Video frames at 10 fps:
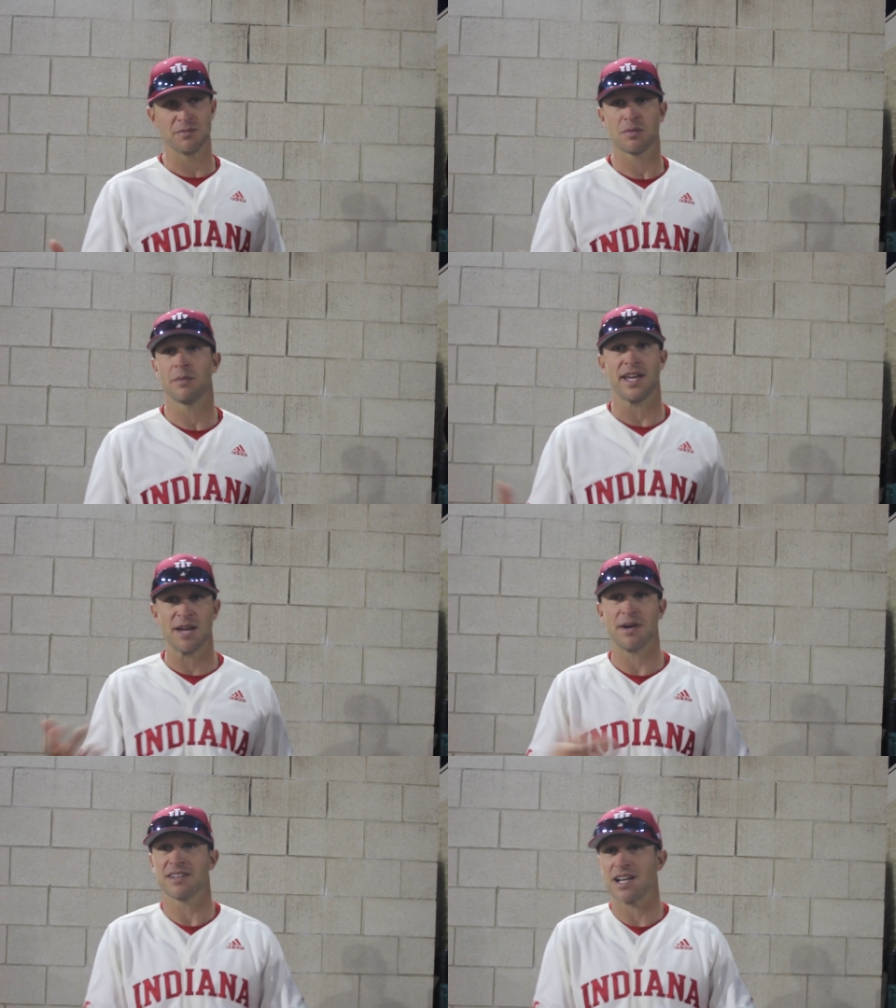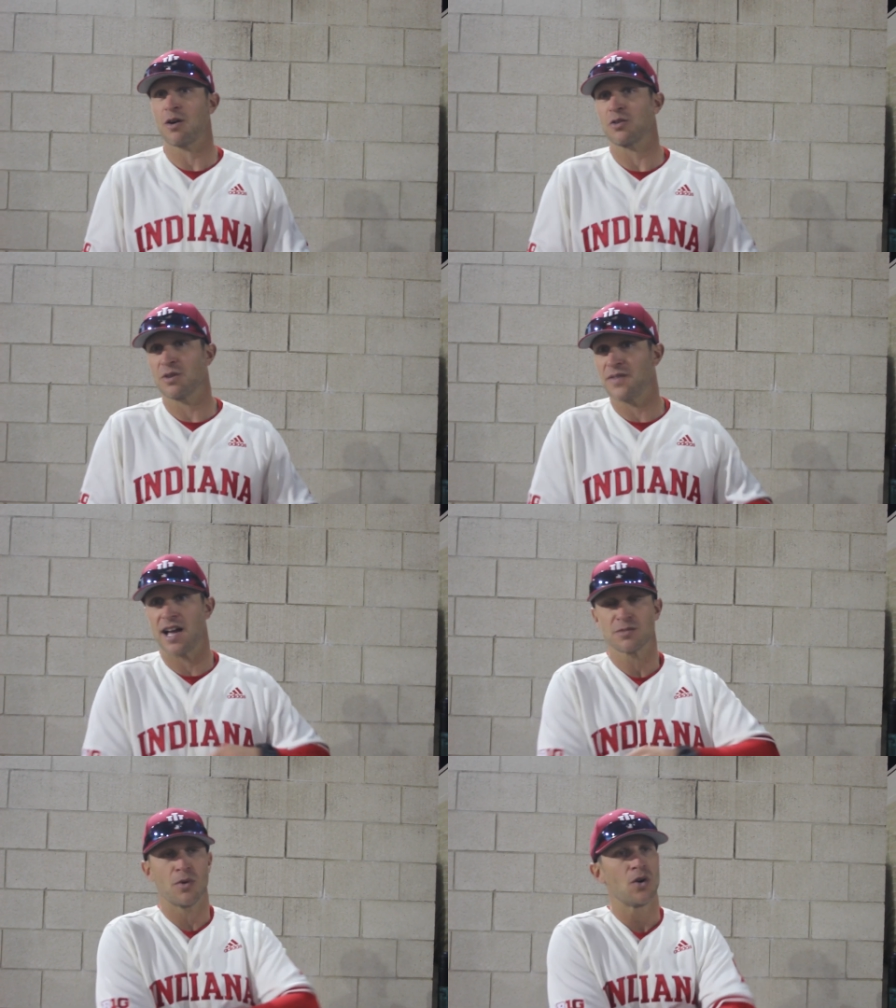but probably 8 miles an hour harder on the
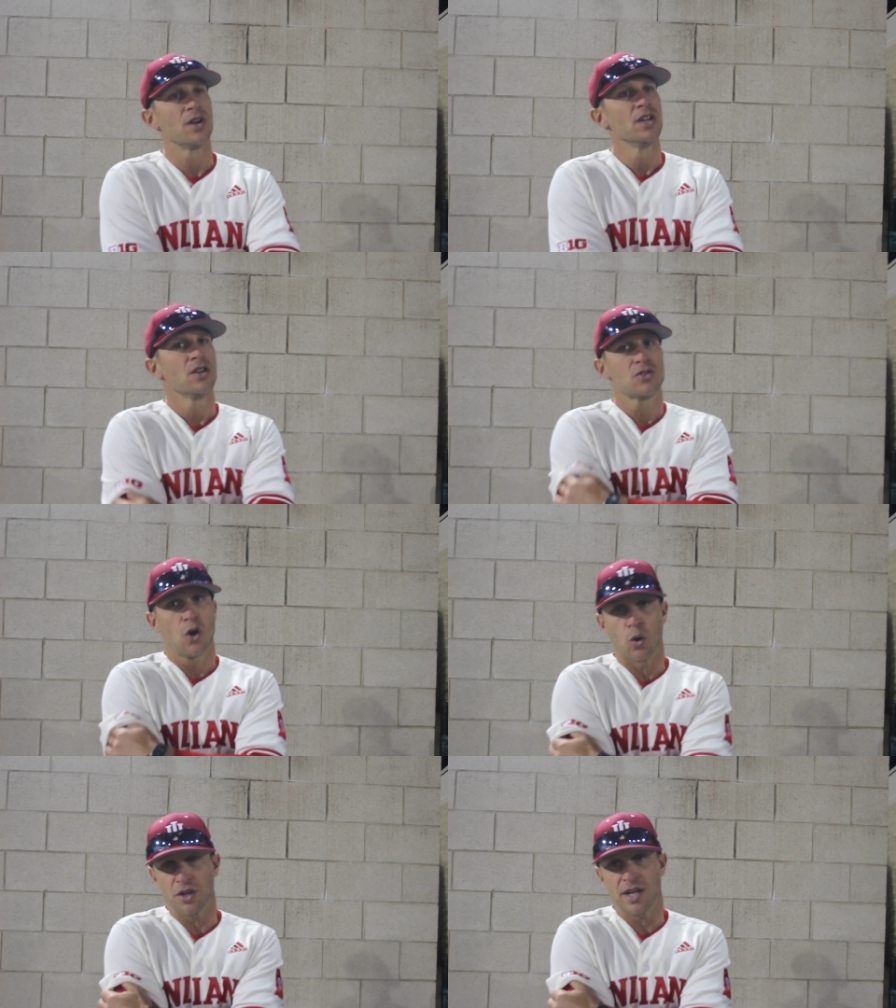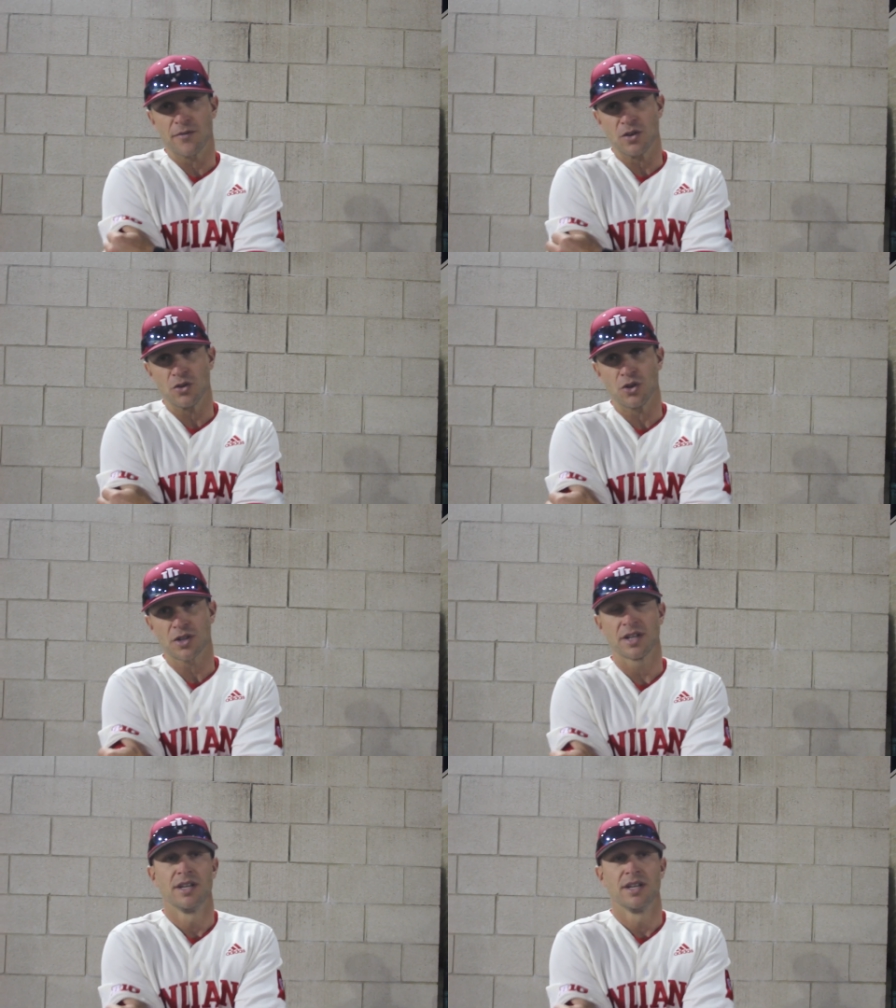fastball, totally different look.